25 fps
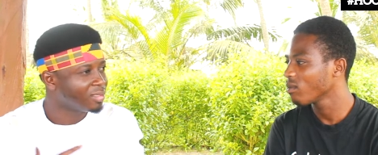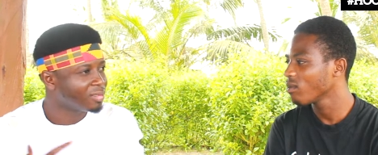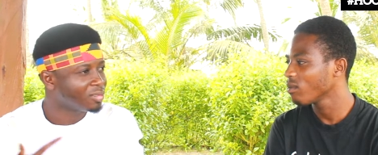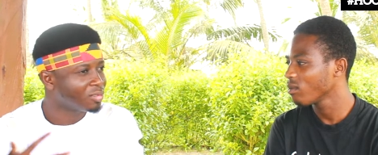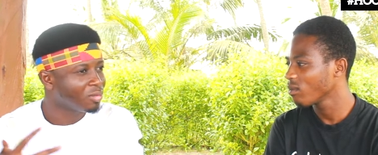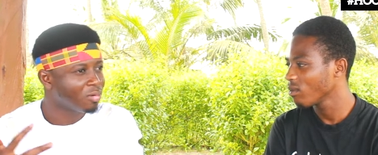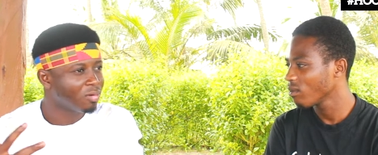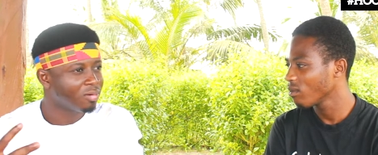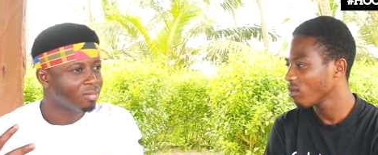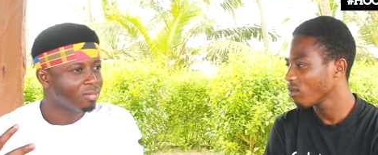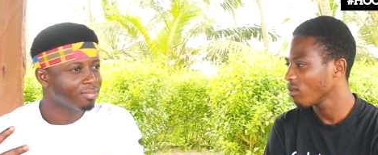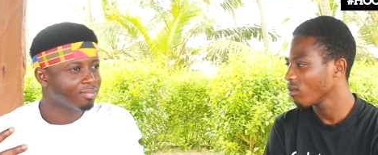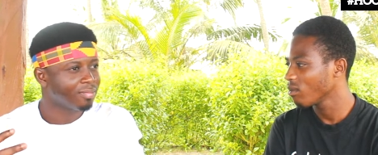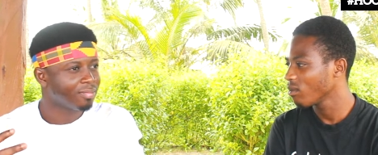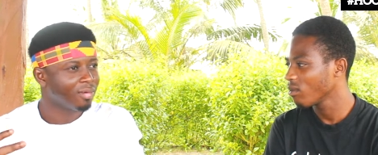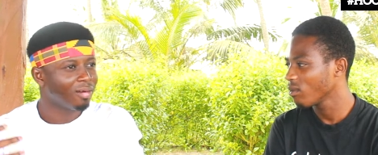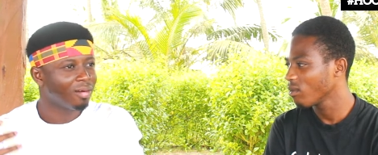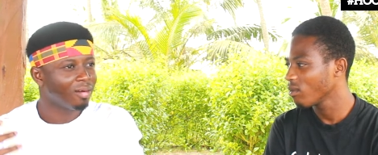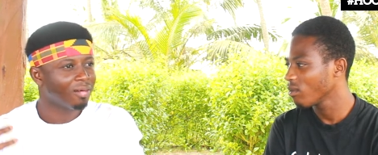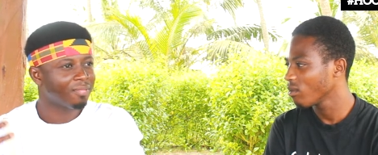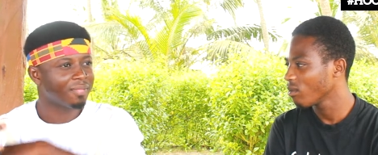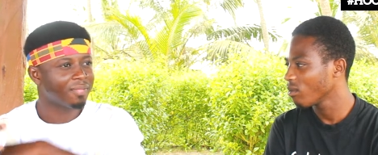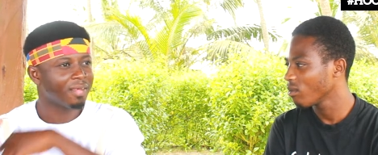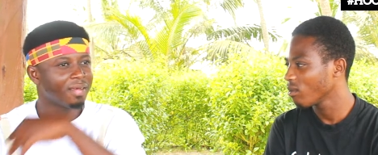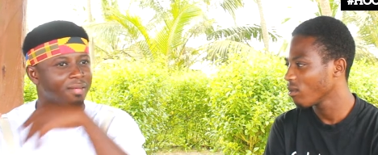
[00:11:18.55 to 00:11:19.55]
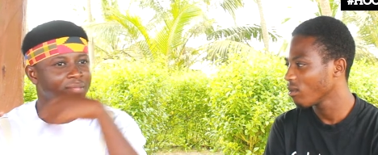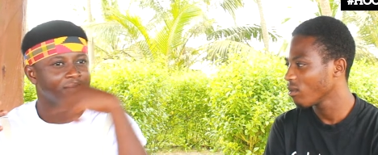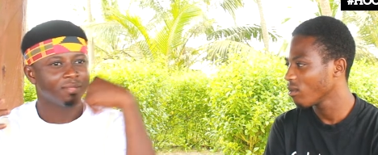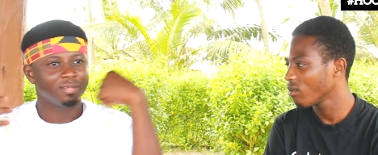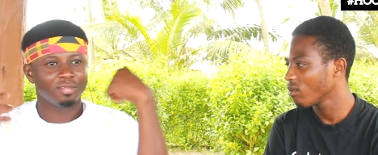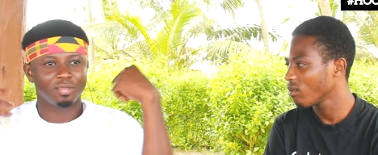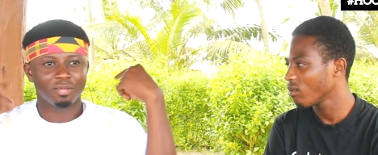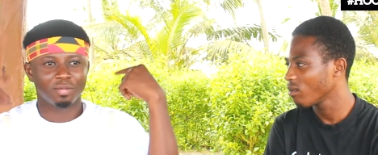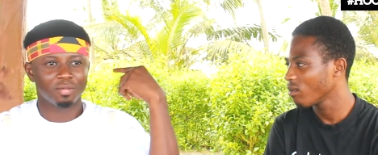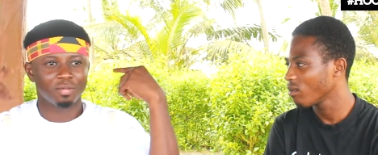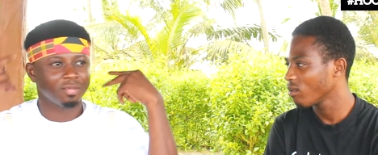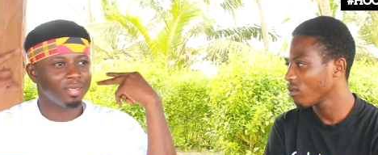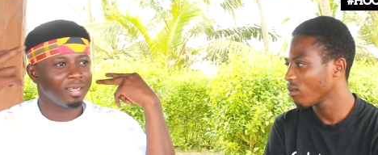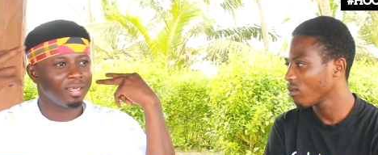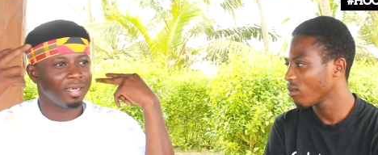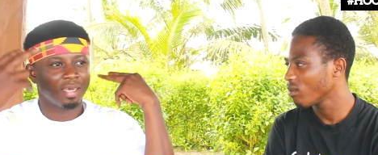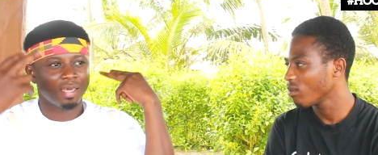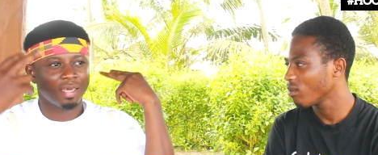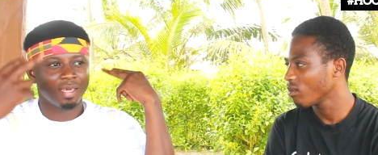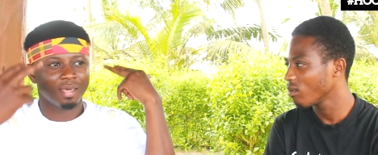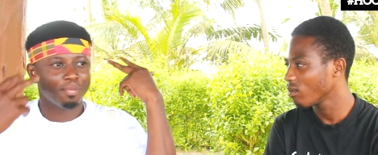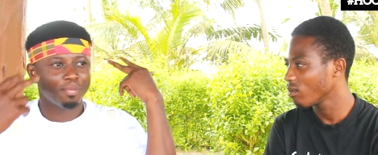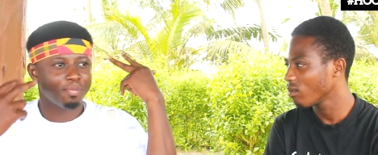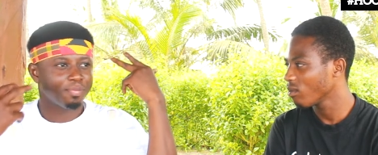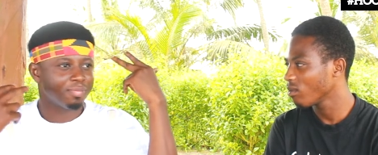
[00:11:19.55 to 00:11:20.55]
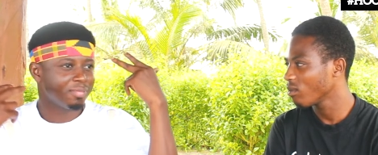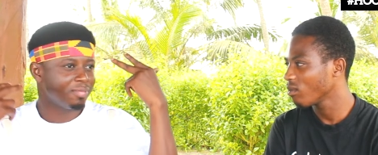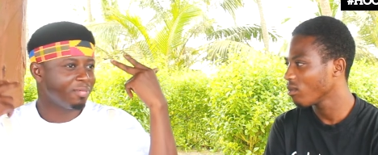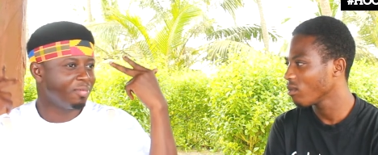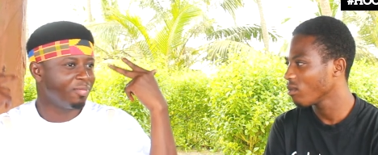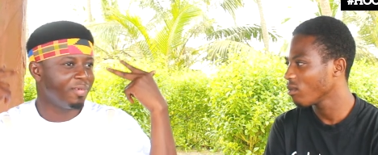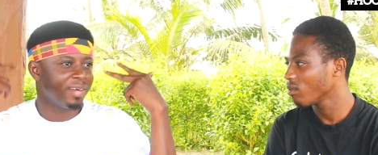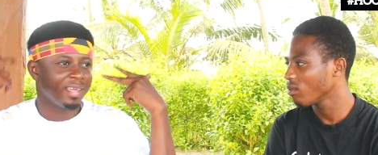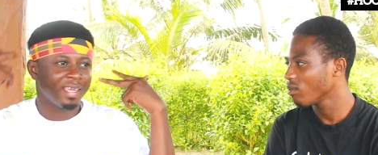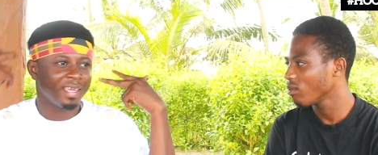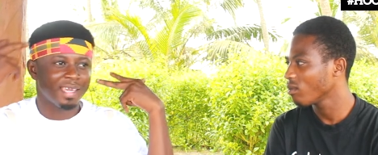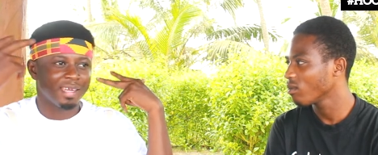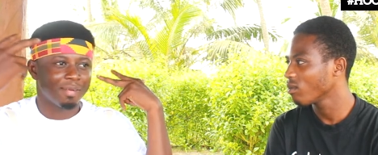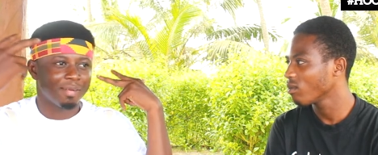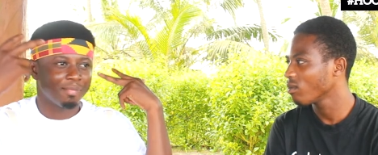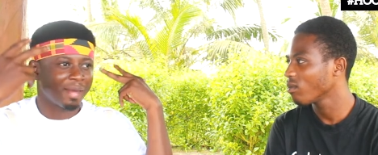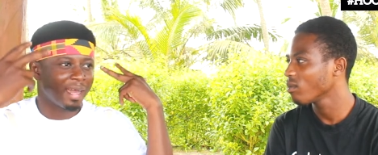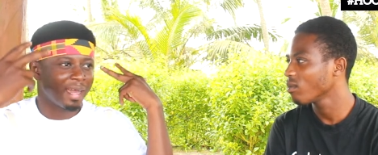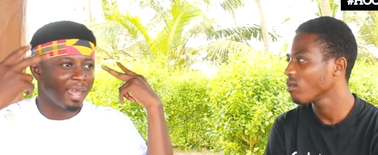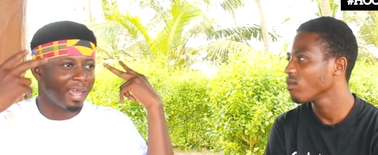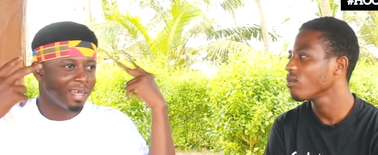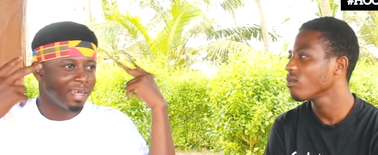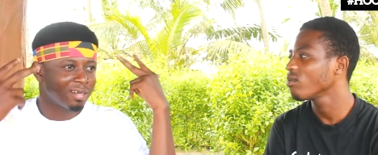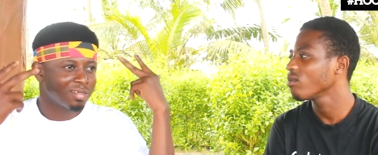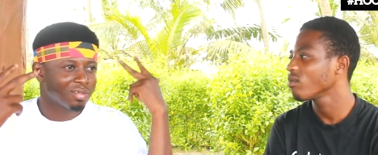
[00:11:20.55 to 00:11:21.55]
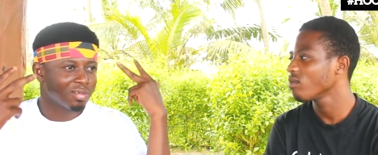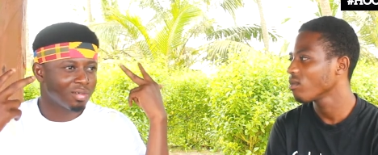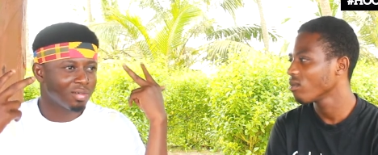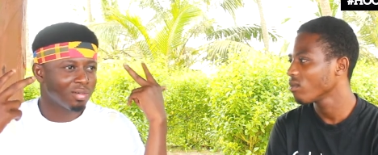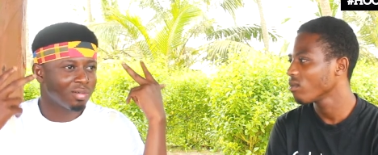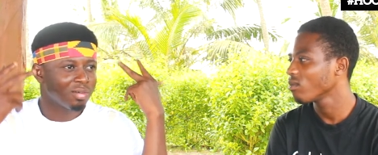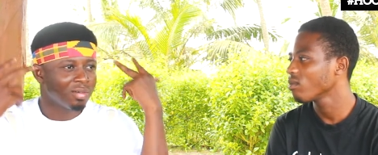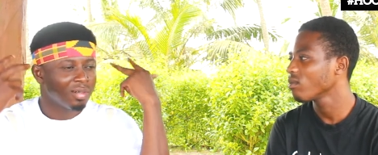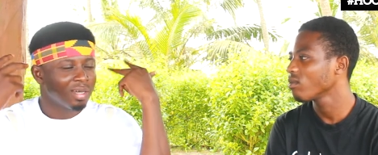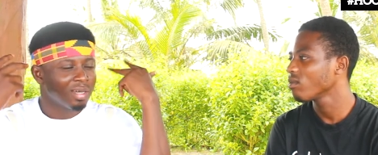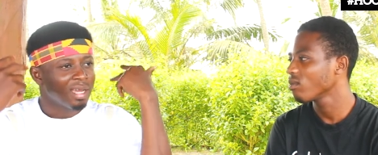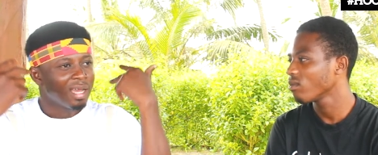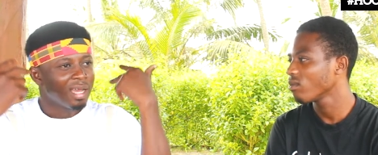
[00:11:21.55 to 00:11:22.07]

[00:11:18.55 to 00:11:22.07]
Speaker 1: So all of them, you know, they keep ringing in my head. So